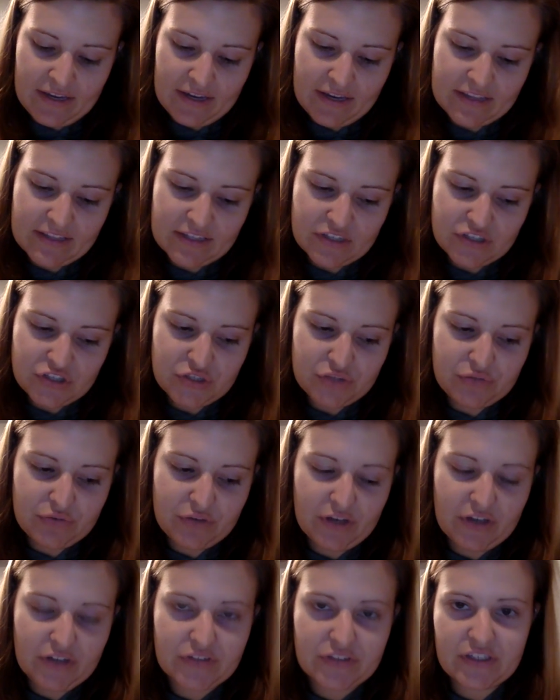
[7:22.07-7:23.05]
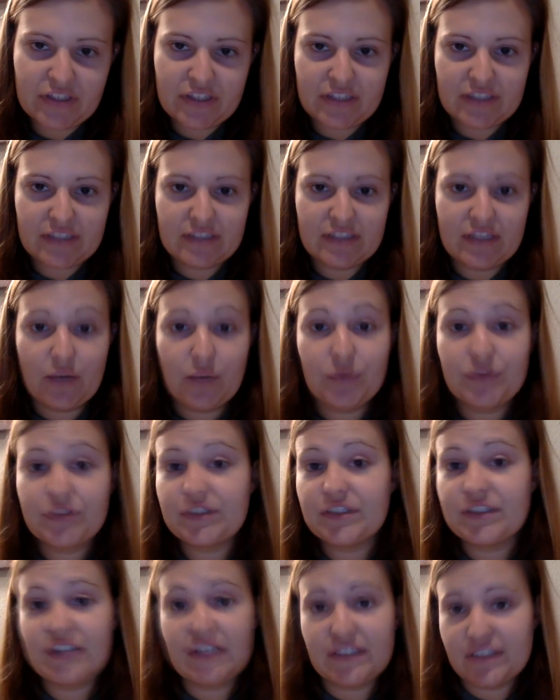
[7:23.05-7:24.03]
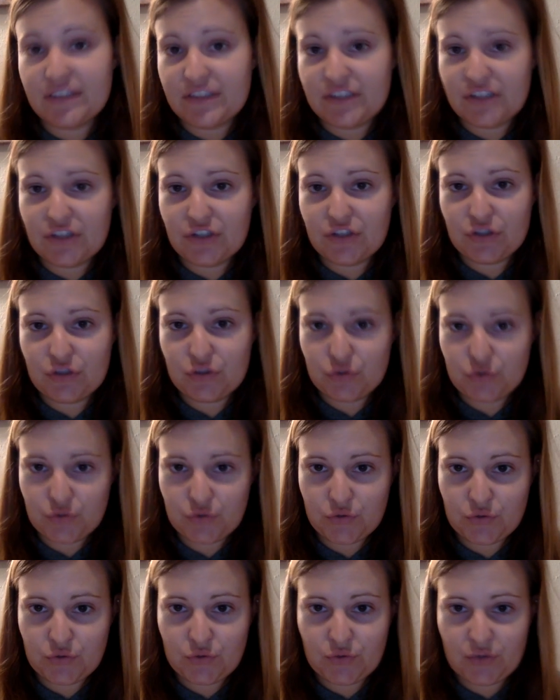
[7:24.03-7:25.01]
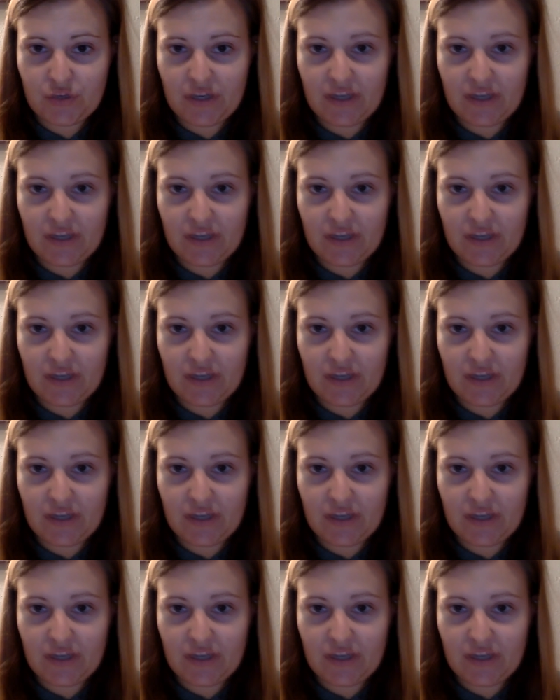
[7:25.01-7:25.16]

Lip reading: And then she found that that wasn't necessarily true,